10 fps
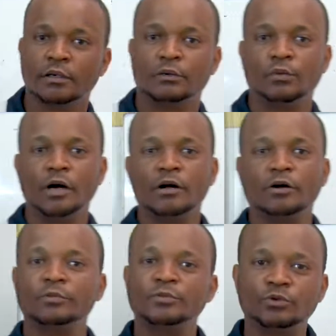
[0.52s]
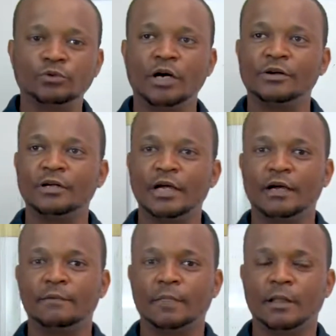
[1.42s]
Welcome to
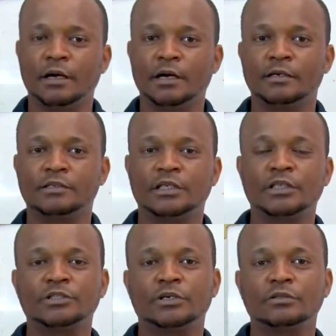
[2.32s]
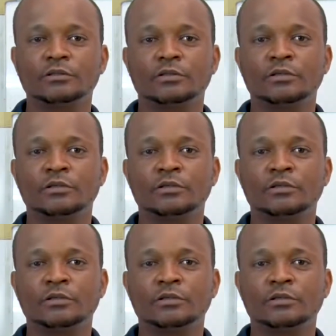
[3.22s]
another section